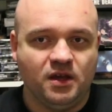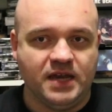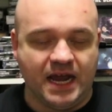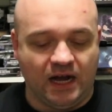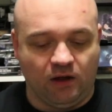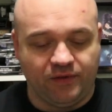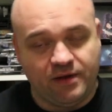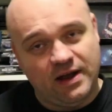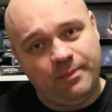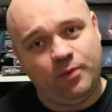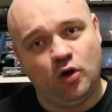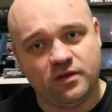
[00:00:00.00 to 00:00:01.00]
Now, there
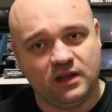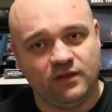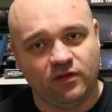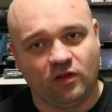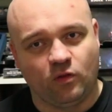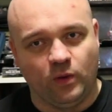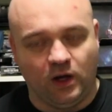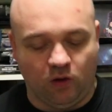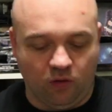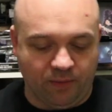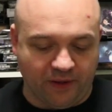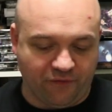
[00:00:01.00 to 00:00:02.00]
are positives as
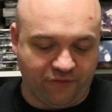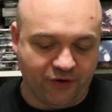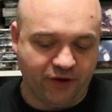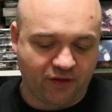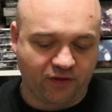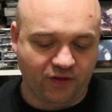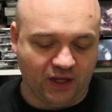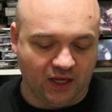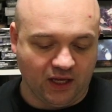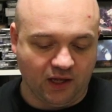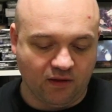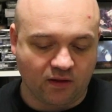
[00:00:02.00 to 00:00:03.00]
well, but the first thing
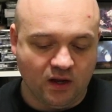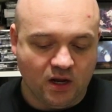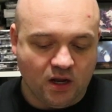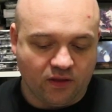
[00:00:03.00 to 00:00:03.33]
is,